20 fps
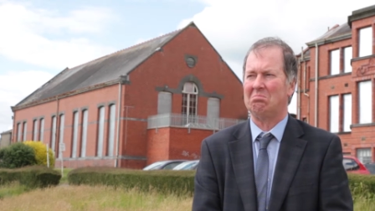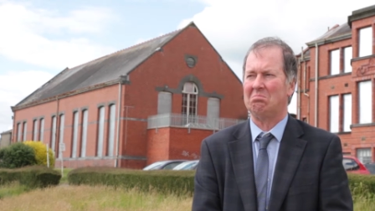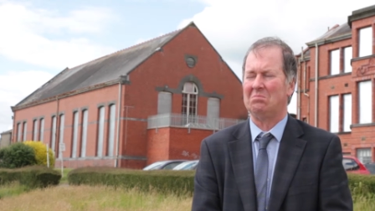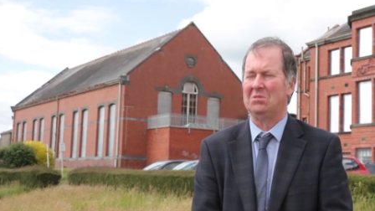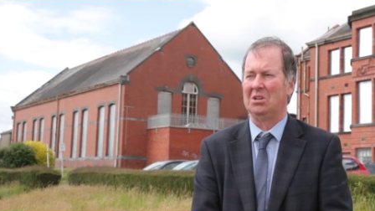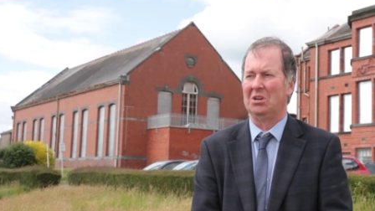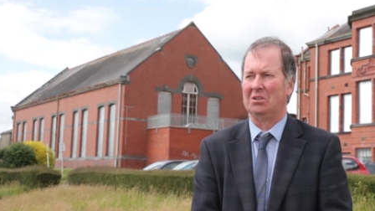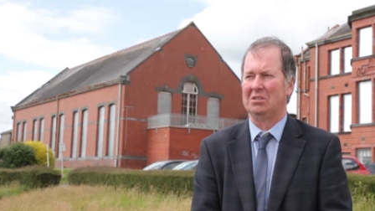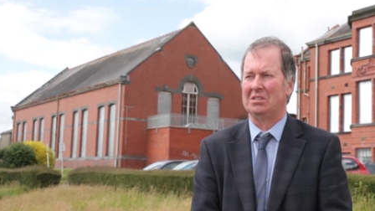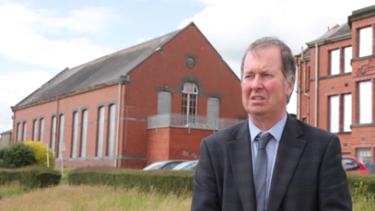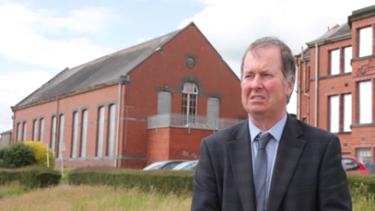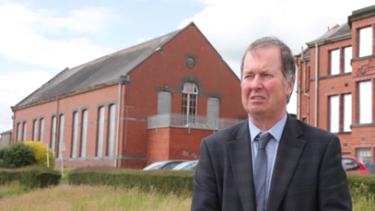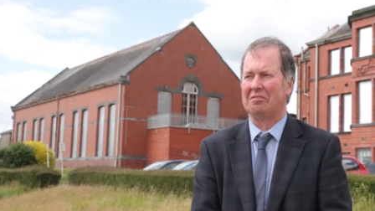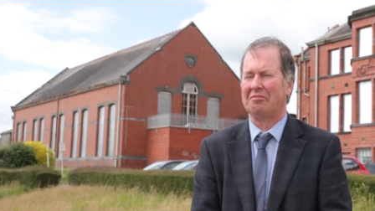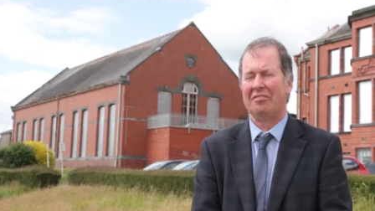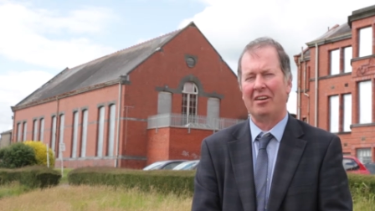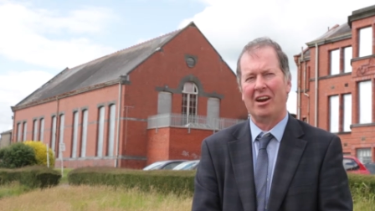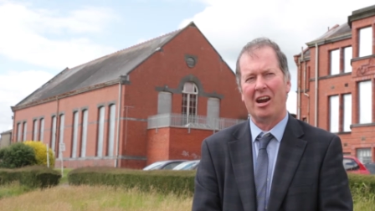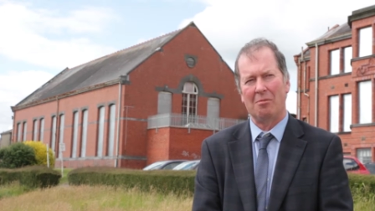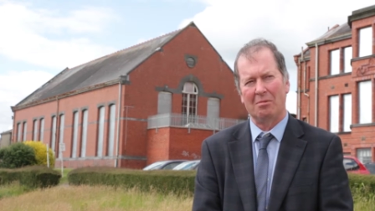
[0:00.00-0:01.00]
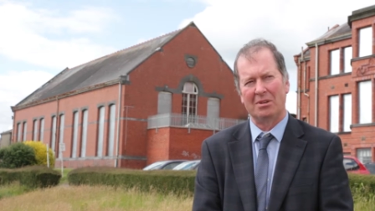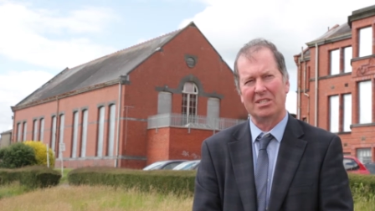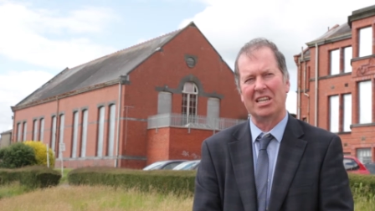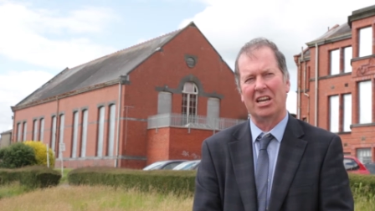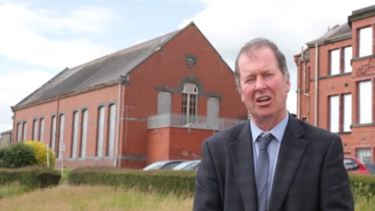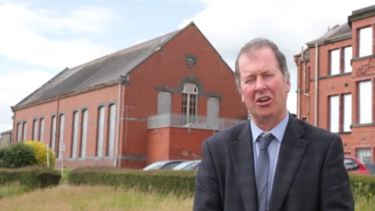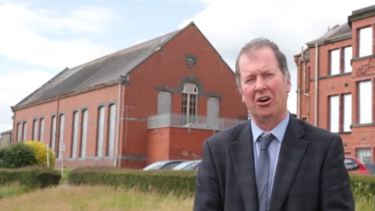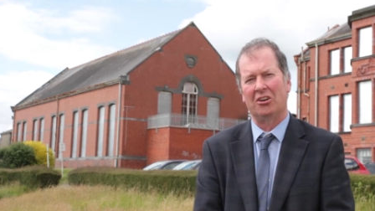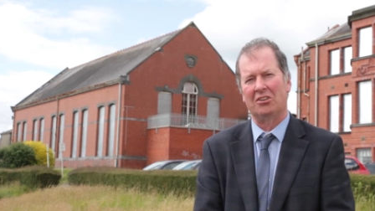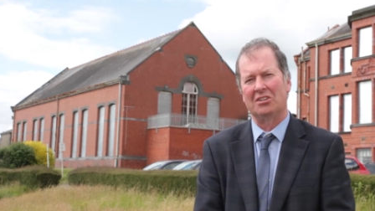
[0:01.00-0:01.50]
you know, the, the farm in
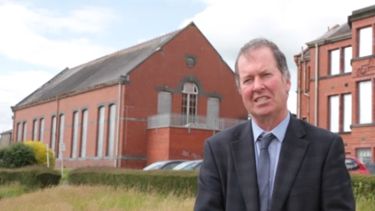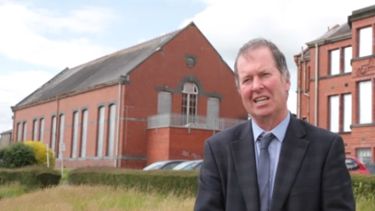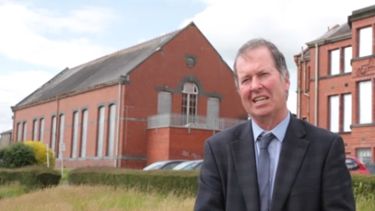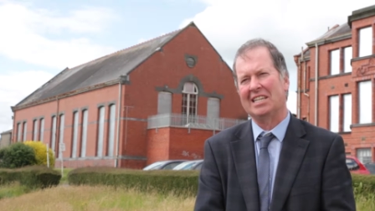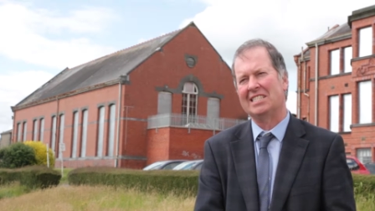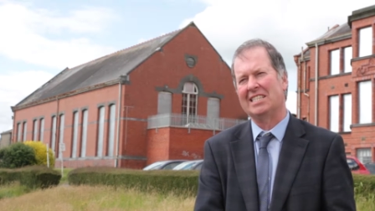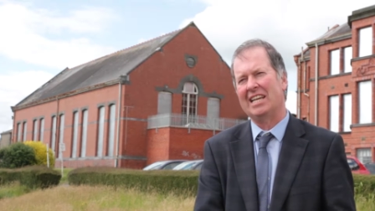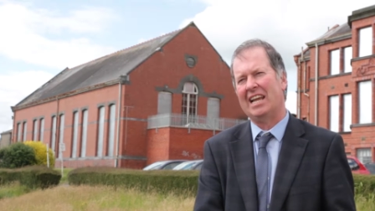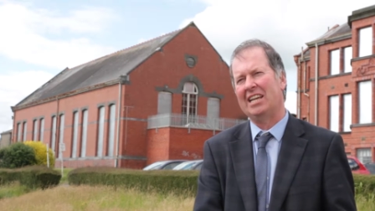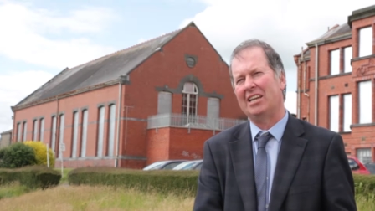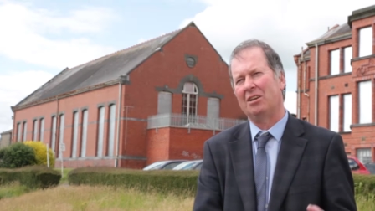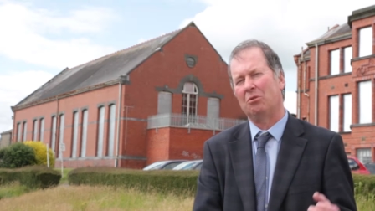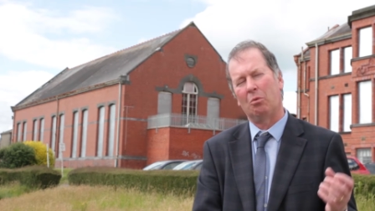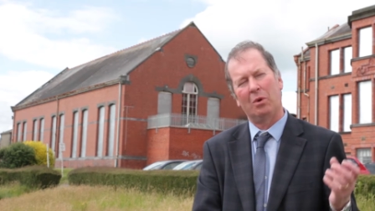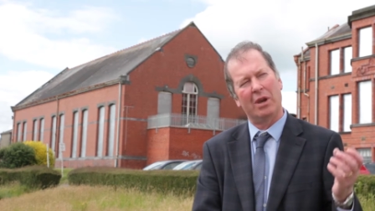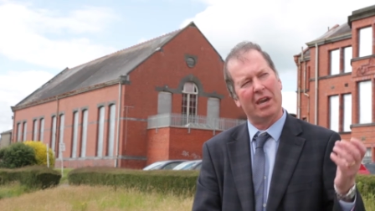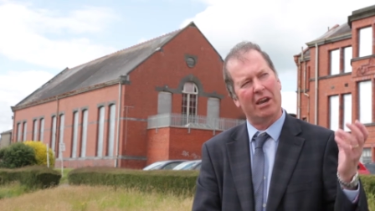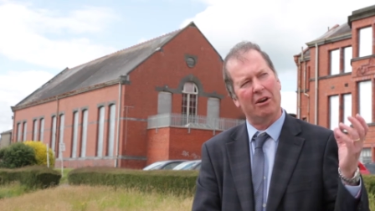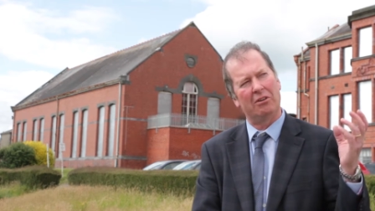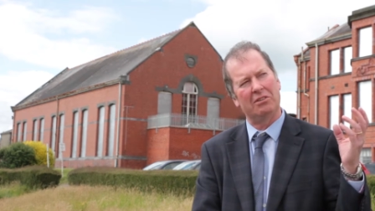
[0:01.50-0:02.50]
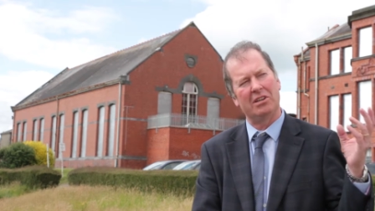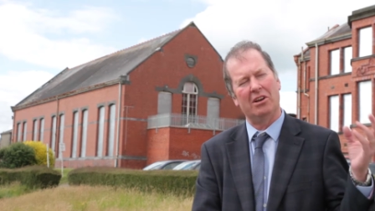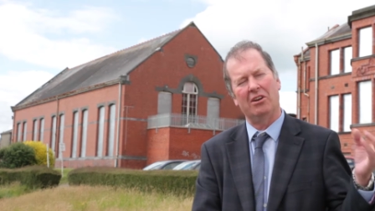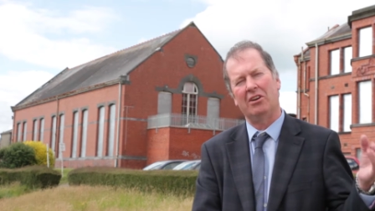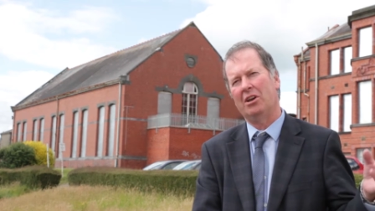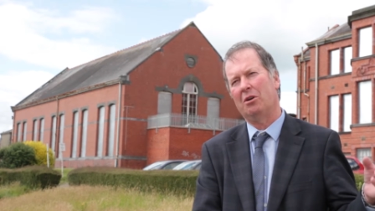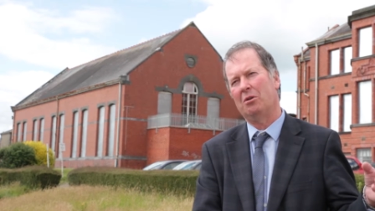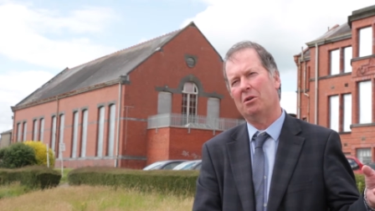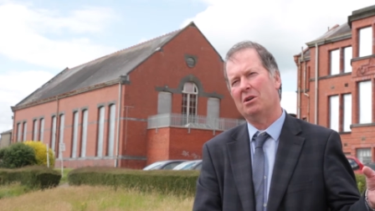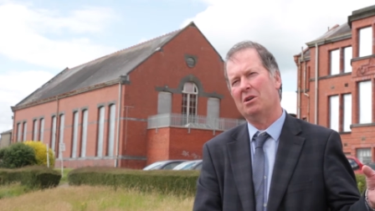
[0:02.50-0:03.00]
Saint Otton is extended way out there
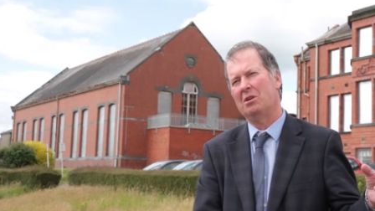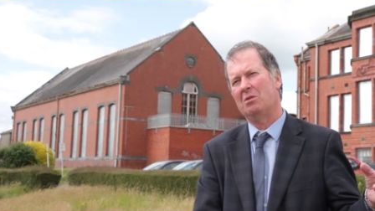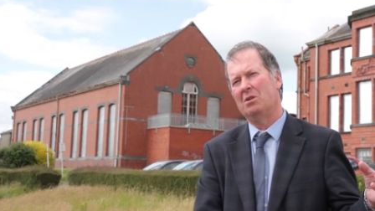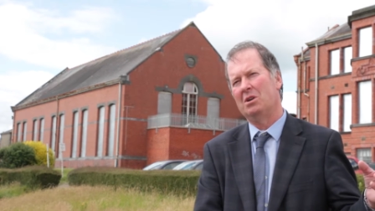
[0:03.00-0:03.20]
now